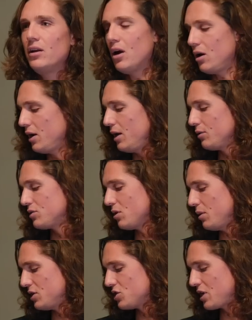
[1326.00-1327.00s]
No, it was, so
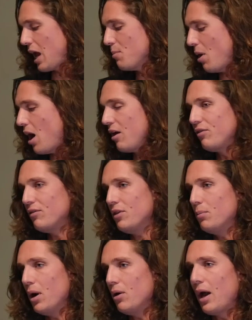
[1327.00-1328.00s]
it just came off of the
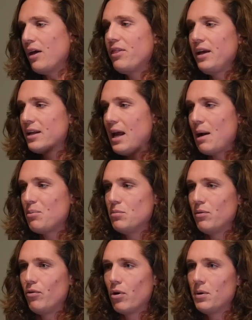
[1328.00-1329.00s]
bone. I think it happened
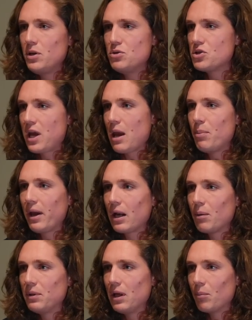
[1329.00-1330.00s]
before, but you just can't pick it
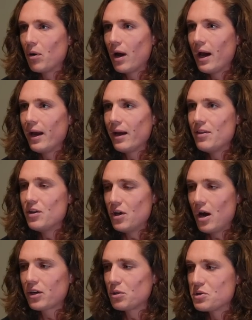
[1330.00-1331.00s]
up in the M R I. That's and the
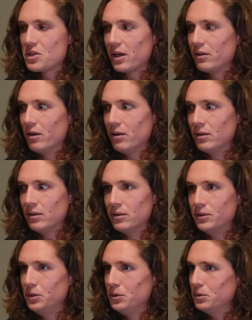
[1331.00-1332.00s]
doctor so was like, no,
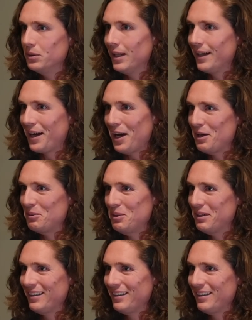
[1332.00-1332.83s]
dude, like I, we